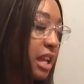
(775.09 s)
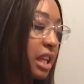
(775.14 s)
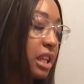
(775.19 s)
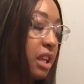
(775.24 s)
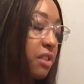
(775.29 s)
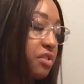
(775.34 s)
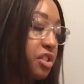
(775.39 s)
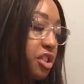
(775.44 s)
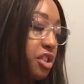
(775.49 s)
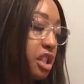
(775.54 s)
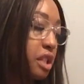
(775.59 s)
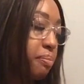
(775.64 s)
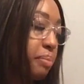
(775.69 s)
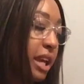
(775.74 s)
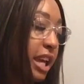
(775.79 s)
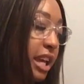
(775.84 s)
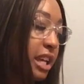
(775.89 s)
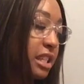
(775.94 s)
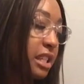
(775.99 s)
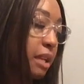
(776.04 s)
I love to use
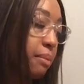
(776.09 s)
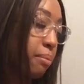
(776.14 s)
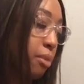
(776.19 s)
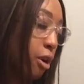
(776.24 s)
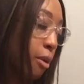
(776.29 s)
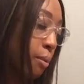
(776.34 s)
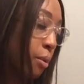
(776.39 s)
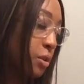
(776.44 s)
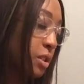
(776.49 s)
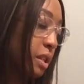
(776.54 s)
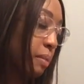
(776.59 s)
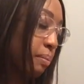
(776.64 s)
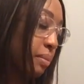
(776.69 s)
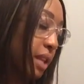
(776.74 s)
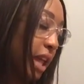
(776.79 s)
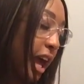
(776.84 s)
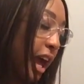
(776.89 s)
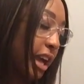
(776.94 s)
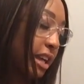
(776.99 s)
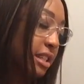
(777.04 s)
pinks and purples and
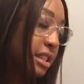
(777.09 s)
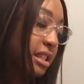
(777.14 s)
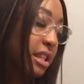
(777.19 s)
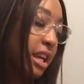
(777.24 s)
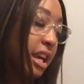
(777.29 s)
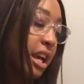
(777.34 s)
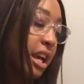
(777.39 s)
blacks